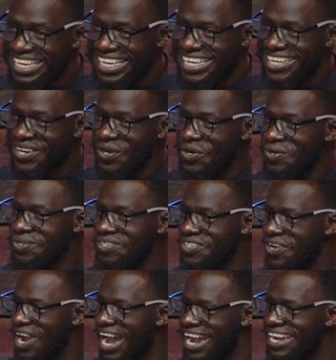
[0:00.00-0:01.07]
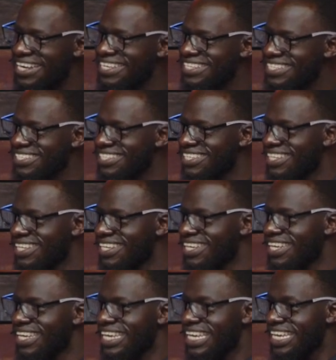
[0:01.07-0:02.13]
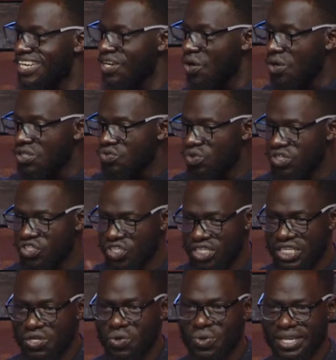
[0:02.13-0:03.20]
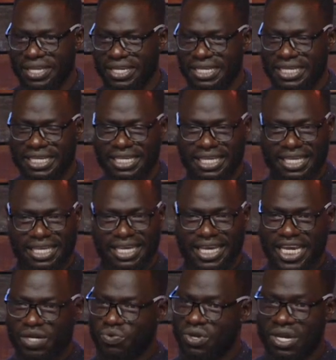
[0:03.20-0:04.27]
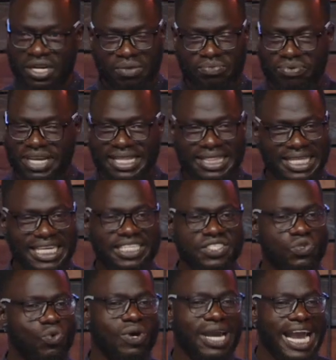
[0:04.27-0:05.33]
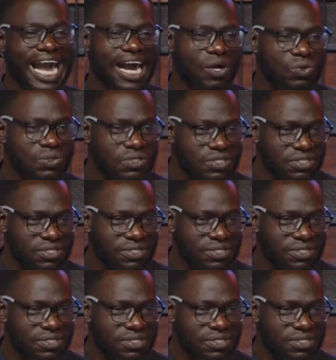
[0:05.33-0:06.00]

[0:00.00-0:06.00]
He knows your heart. He knows what you're doing. And we're going to bring things to account.